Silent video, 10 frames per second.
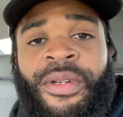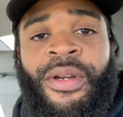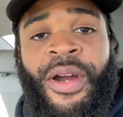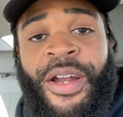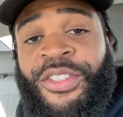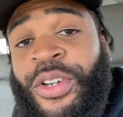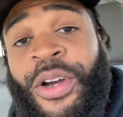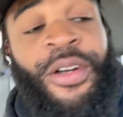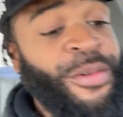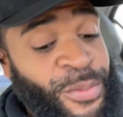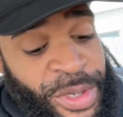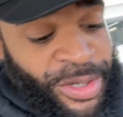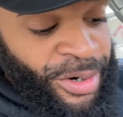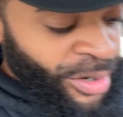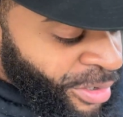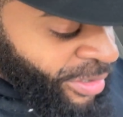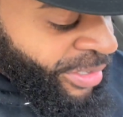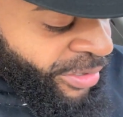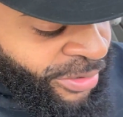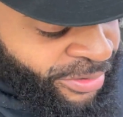All right, y'all, we are
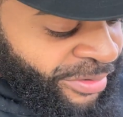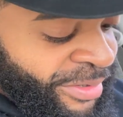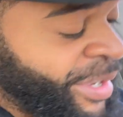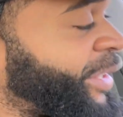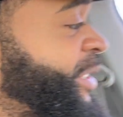here at the